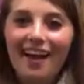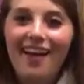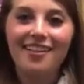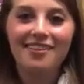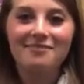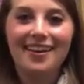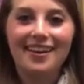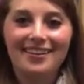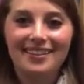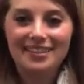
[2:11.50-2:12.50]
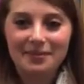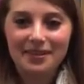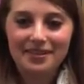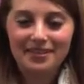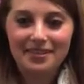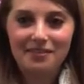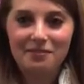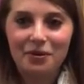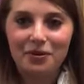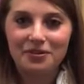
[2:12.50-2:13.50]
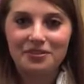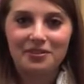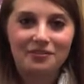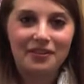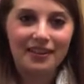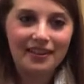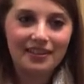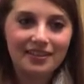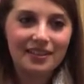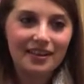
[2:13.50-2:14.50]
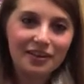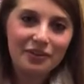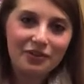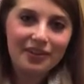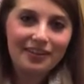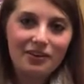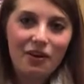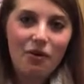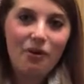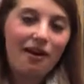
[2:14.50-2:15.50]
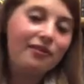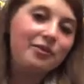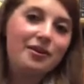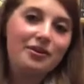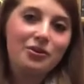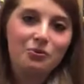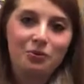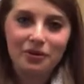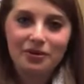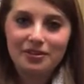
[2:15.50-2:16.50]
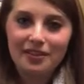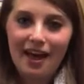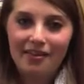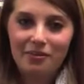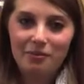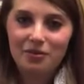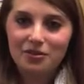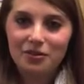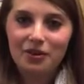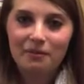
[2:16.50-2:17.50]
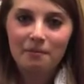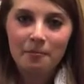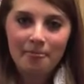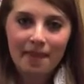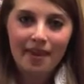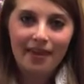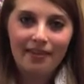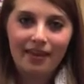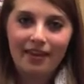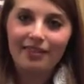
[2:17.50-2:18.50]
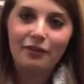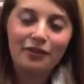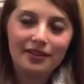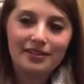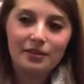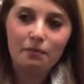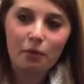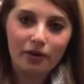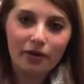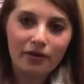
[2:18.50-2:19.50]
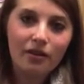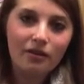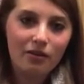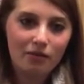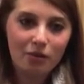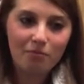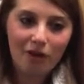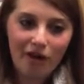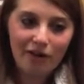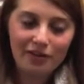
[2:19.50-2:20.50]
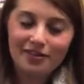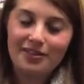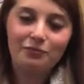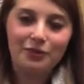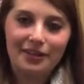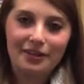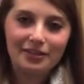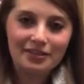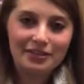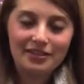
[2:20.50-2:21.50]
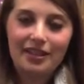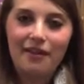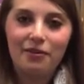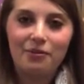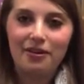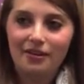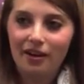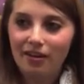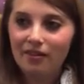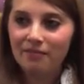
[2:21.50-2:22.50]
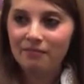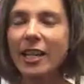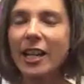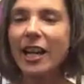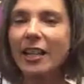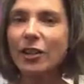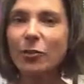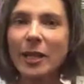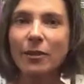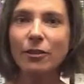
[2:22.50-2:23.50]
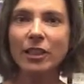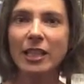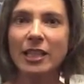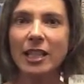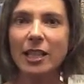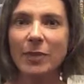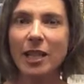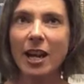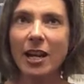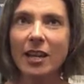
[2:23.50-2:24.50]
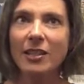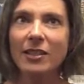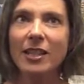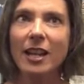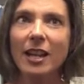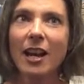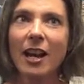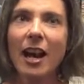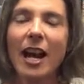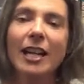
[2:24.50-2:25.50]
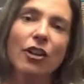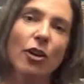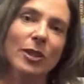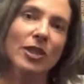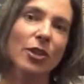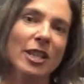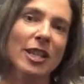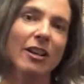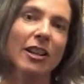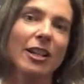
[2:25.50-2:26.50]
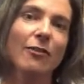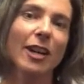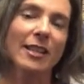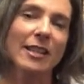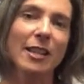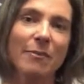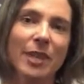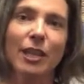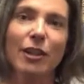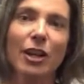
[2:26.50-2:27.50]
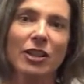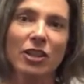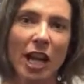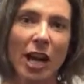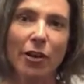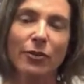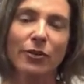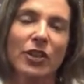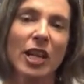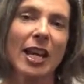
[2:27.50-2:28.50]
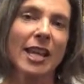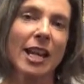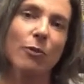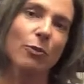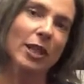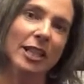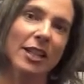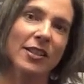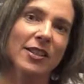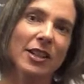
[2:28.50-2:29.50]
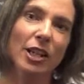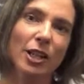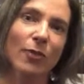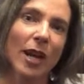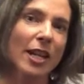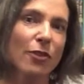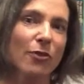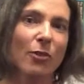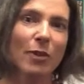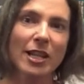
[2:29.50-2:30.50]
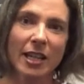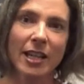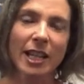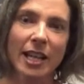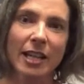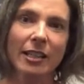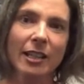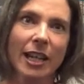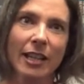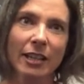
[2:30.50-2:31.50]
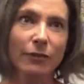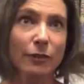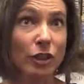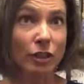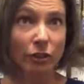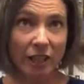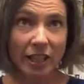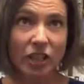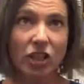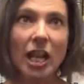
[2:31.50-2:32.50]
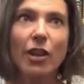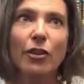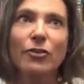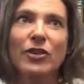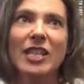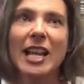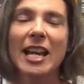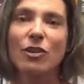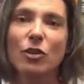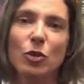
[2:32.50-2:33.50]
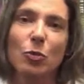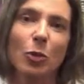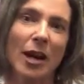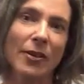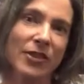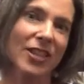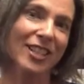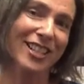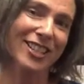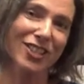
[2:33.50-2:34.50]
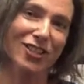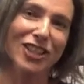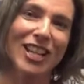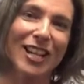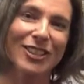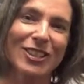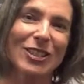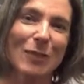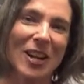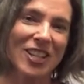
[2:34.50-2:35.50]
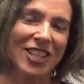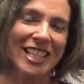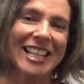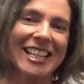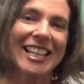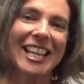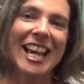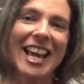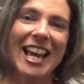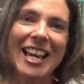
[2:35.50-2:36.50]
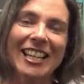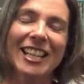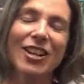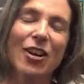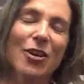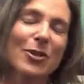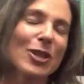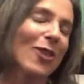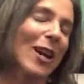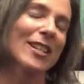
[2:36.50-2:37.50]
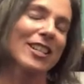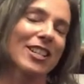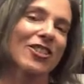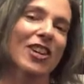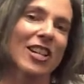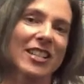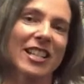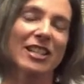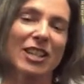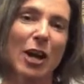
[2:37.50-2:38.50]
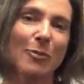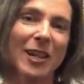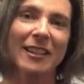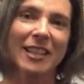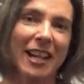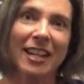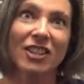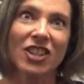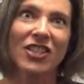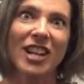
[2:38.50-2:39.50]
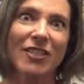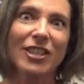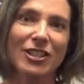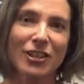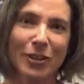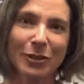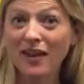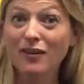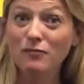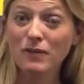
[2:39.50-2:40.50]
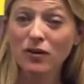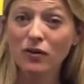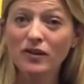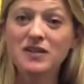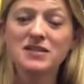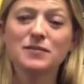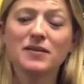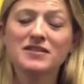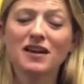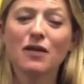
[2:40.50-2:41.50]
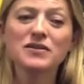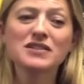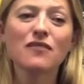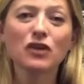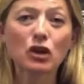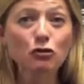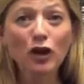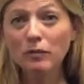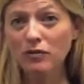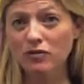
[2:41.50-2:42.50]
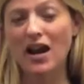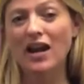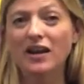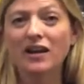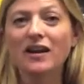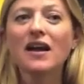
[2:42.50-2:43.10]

I love my indies because of the personal feelings. You really know everyone who works at the bookstore and like they really support local bloggers and readers and just everyone young. I love my local indie because I can always go in there and find something on the shelves that I wouldn't necessarily find if I went online. I like to look at the shelves and browse the history section especially and I can always find an interesting topic that I could just dive into. I love my local indie because they always have incredible variety.